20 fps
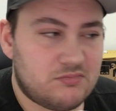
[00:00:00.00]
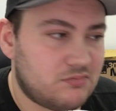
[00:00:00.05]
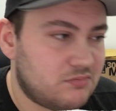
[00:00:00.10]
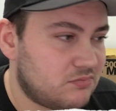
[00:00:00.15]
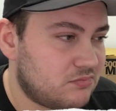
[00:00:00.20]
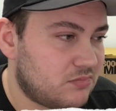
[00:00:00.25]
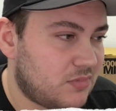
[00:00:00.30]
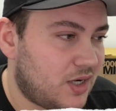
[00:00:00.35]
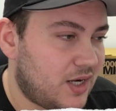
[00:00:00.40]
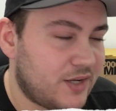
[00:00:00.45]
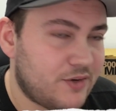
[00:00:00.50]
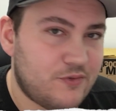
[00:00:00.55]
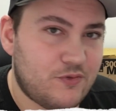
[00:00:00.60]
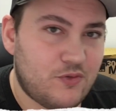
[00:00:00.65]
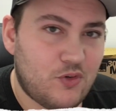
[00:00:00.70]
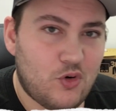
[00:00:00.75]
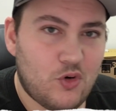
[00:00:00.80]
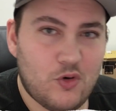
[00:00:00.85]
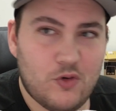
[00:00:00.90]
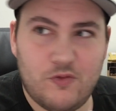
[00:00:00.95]
I had
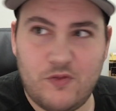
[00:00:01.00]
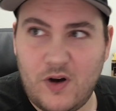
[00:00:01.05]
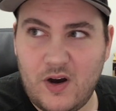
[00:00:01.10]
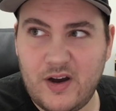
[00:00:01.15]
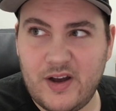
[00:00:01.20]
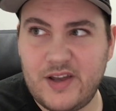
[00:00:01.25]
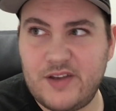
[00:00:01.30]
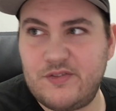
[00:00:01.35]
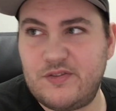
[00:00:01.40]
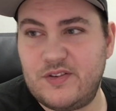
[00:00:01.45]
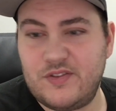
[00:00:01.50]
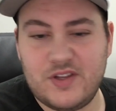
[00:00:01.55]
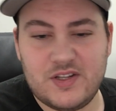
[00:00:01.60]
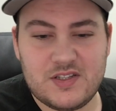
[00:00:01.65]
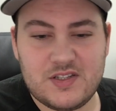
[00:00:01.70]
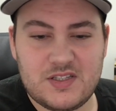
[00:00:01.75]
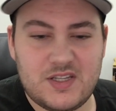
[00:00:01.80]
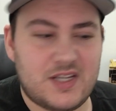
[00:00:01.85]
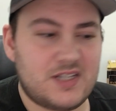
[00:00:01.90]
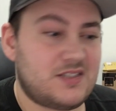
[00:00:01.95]
4, 5, and then
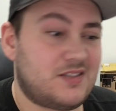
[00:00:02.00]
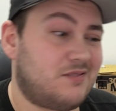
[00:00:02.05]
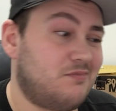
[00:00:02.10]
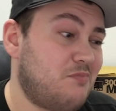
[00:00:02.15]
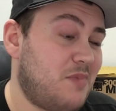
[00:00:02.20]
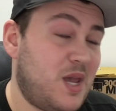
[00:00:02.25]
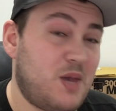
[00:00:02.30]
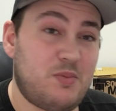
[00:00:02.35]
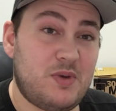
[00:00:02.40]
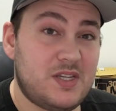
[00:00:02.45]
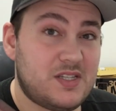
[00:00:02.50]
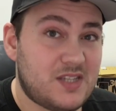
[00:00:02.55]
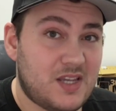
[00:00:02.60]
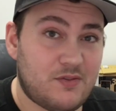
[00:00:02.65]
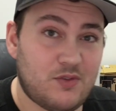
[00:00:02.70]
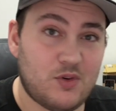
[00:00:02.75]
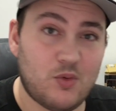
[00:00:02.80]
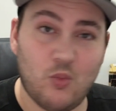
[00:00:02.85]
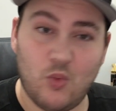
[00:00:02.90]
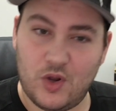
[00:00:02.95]
6, maybe
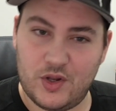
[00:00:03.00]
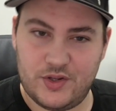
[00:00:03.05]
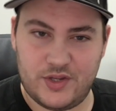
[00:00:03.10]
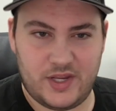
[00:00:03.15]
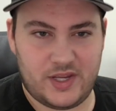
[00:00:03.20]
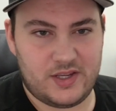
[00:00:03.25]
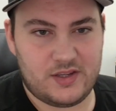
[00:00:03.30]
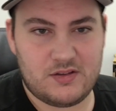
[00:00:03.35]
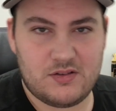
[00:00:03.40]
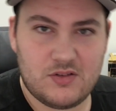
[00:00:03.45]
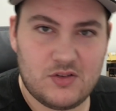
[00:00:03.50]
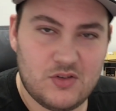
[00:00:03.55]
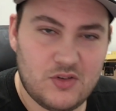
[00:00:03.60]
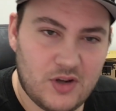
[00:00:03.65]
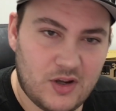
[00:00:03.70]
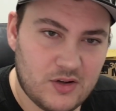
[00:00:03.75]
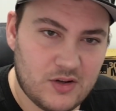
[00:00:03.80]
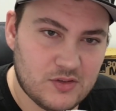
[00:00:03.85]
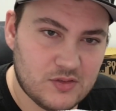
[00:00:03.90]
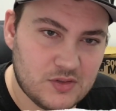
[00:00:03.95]
7 one day, who
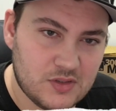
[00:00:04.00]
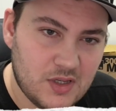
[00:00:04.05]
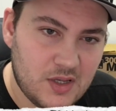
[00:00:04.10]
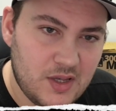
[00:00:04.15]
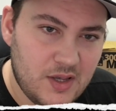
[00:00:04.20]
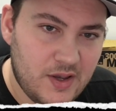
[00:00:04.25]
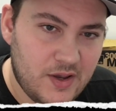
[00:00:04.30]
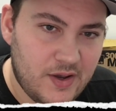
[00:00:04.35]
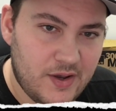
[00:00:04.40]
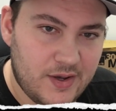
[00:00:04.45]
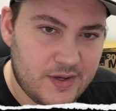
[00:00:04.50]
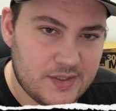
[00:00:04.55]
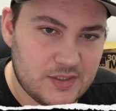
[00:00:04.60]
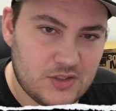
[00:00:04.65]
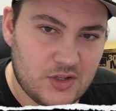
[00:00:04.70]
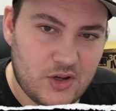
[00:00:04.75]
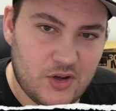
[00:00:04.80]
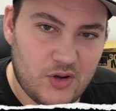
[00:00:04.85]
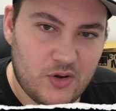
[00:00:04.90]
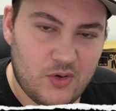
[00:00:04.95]
knows.
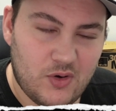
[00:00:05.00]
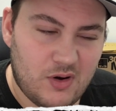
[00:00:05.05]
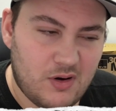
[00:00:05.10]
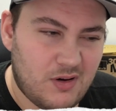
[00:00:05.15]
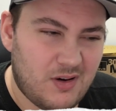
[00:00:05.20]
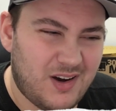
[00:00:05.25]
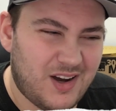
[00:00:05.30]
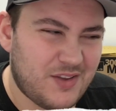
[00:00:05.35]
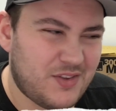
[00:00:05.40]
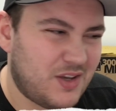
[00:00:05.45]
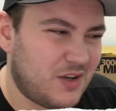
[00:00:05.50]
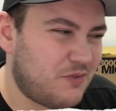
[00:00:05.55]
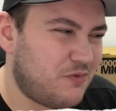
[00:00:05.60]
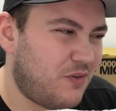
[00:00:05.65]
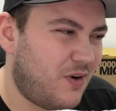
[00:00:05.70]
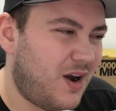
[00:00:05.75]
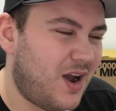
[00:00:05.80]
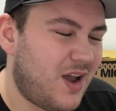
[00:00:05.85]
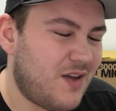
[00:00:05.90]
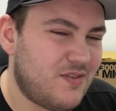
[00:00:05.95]
So I think
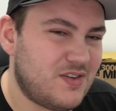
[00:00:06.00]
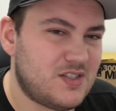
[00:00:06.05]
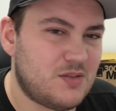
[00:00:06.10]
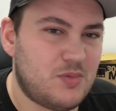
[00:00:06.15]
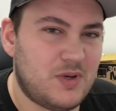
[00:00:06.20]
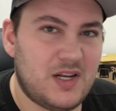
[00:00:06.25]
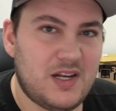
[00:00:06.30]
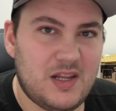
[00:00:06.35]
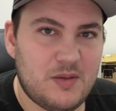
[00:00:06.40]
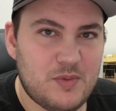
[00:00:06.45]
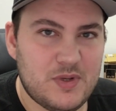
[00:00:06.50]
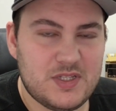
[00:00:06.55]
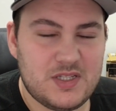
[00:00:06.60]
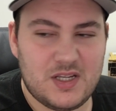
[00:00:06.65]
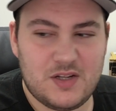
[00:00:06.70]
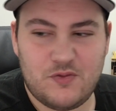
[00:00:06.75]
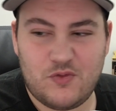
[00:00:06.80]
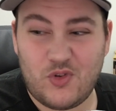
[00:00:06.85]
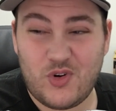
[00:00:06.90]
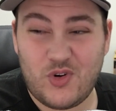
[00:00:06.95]
5 is a bit
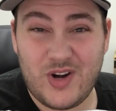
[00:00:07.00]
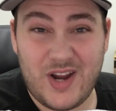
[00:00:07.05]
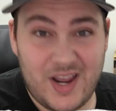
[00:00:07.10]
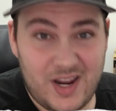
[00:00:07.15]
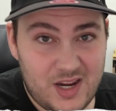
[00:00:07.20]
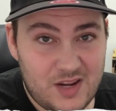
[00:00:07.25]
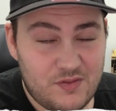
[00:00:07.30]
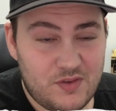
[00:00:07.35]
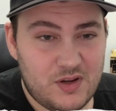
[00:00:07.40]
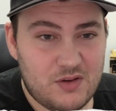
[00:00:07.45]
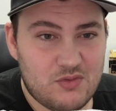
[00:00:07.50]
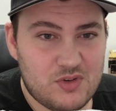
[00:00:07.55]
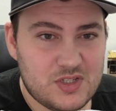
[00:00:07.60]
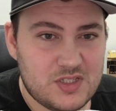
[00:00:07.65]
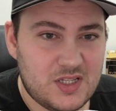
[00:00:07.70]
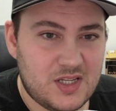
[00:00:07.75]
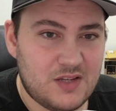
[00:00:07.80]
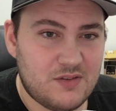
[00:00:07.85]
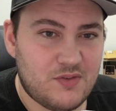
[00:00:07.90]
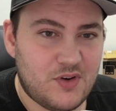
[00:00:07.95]
limited for an AV
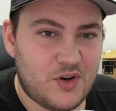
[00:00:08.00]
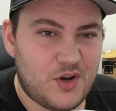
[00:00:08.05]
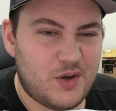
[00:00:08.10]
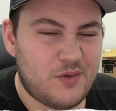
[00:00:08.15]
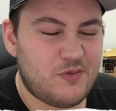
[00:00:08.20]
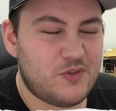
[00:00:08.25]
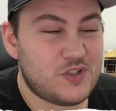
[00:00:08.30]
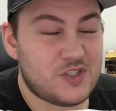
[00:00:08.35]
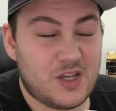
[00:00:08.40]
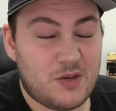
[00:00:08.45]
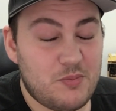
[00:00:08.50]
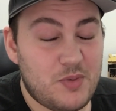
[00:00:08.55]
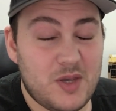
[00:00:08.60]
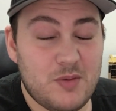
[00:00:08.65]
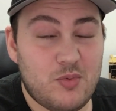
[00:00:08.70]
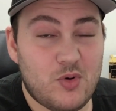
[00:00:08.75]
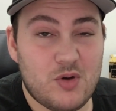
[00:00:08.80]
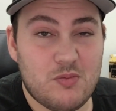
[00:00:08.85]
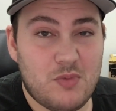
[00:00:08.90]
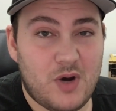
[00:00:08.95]
receiver. For some
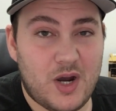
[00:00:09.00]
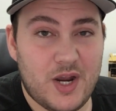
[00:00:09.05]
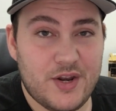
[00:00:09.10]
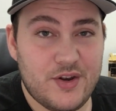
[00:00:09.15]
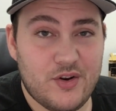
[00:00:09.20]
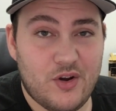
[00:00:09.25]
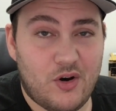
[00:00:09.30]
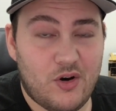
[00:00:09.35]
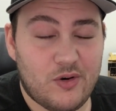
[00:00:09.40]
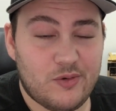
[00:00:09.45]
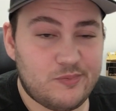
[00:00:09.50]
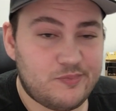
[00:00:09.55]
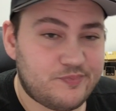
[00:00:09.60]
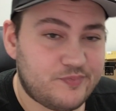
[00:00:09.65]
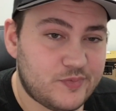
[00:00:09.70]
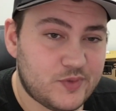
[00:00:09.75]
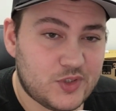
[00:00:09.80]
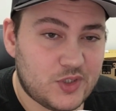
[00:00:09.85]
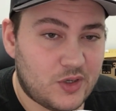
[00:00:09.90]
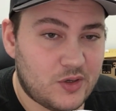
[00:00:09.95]
people it might not,
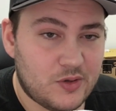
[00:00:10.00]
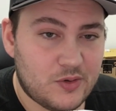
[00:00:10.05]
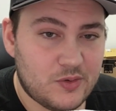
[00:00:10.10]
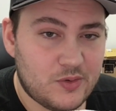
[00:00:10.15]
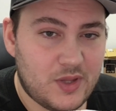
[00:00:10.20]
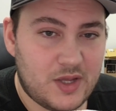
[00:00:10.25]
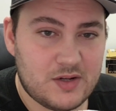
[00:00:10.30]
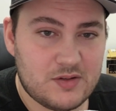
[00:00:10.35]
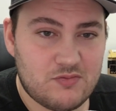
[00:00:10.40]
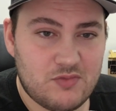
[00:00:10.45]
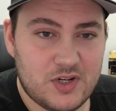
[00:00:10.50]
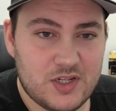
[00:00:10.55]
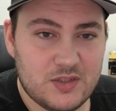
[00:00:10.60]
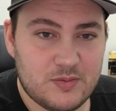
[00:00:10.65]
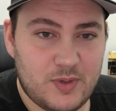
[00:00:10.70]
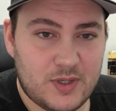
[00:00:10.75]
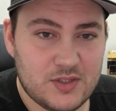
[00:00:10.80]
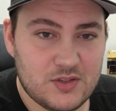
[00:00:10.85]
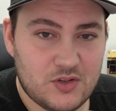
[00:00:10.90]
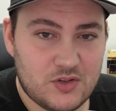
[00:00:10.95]
so that really
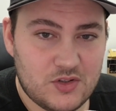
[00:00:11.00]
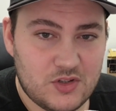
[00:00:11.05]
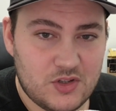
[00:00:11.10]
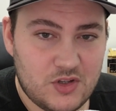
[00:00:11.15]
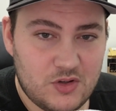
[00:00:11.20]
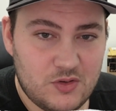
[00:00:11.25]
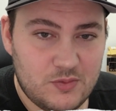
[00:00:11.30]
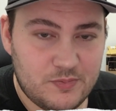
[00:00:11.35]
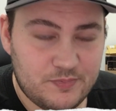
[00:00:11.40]
depends on you.